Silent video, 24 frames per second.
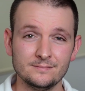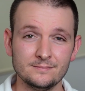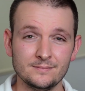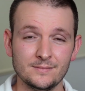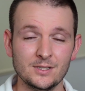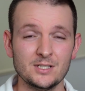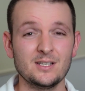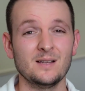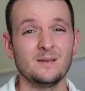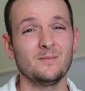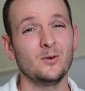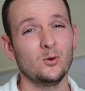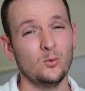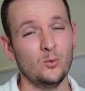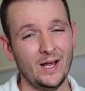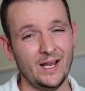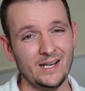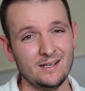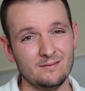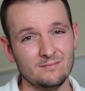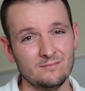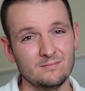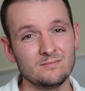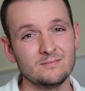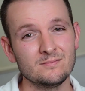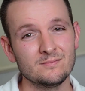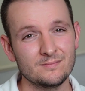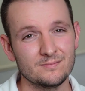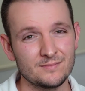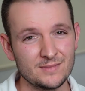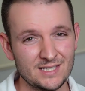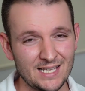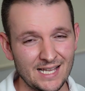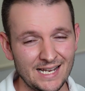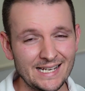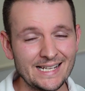Because number one,
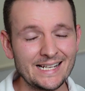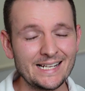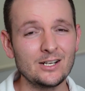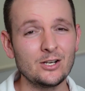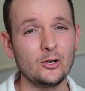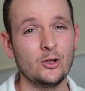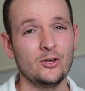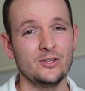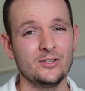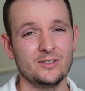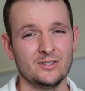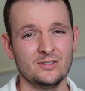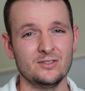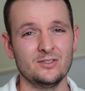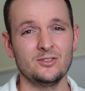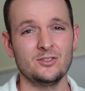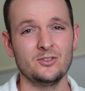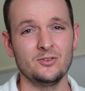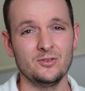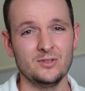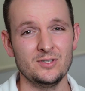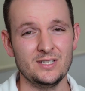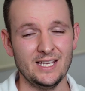selling clothes and shoes